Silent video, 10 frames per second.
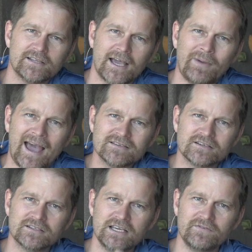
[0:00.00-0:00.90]
like
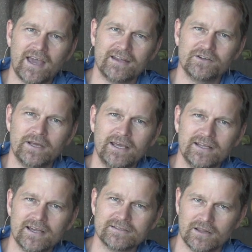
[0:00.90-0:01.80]
Pastor Steve can't do what he
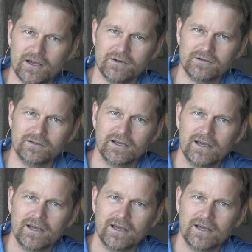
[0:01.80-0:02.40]
does alone,